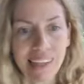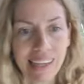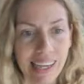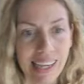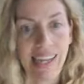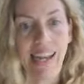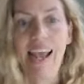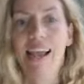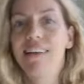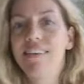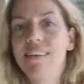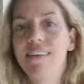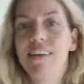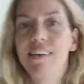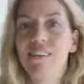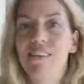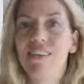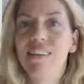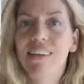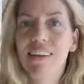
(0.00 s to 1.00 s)

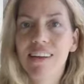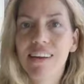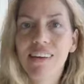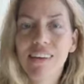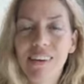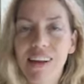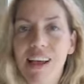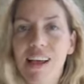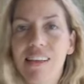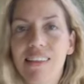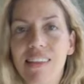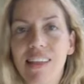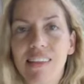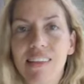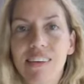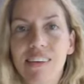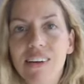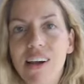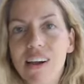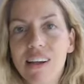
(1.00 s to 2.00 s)
connected to the internet that
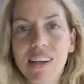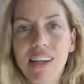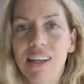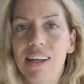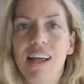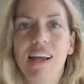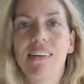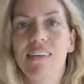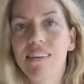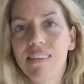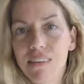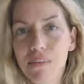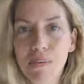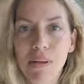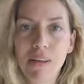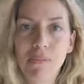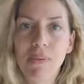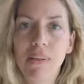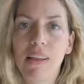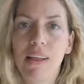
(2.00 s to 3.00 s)
they're not connected to
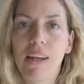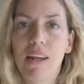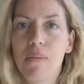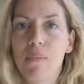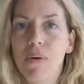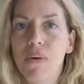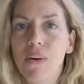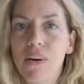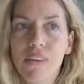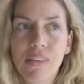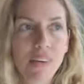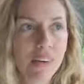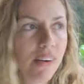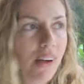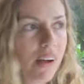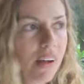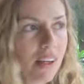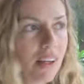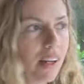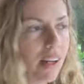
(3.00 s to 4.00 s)
people anymore. They're
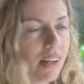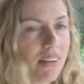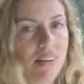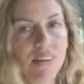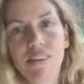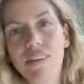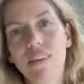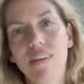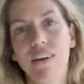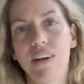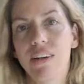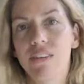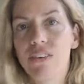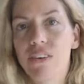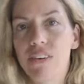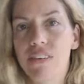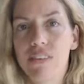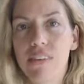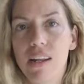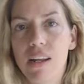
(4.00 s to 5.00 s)
not connected to their
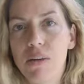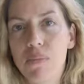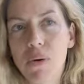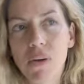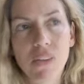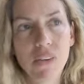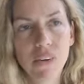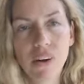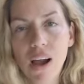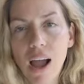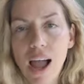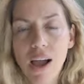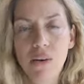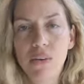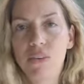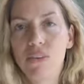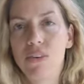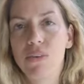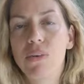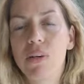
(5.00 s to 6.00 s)
interests anymore. They're not
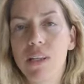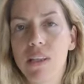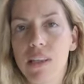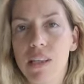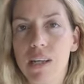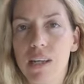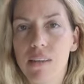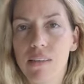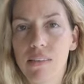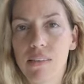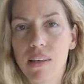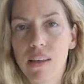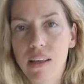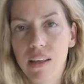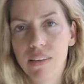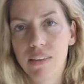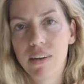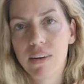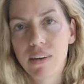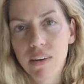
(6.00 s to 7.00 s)
out doing things.
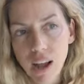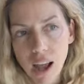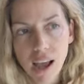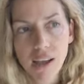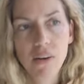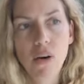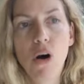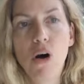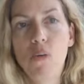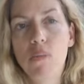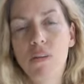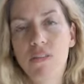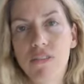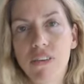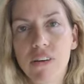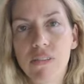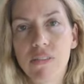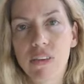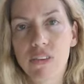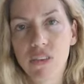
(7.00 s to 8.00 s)
They're at home in
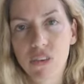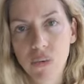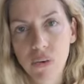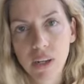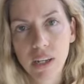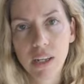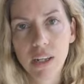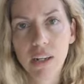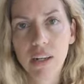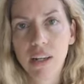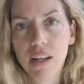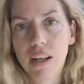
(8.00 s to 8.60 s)
front of a screen.